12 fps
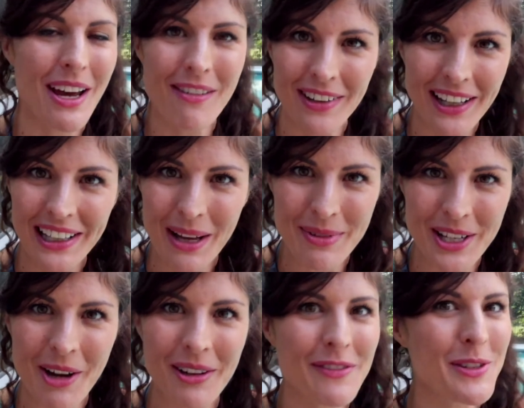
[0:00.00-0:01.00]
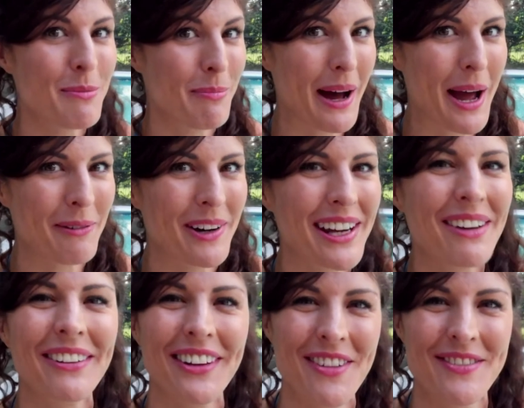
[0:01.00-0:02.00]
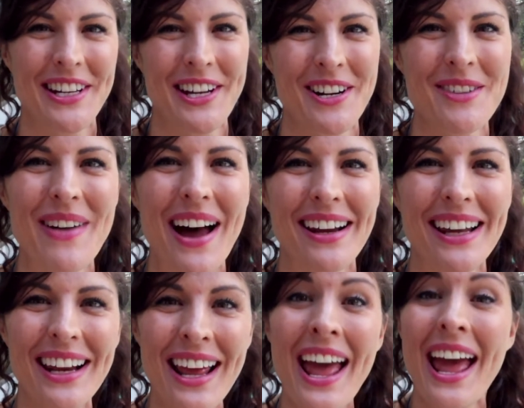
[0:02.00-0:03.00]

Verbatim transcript: Definitely let me know if you buy one. I would love to hear about it.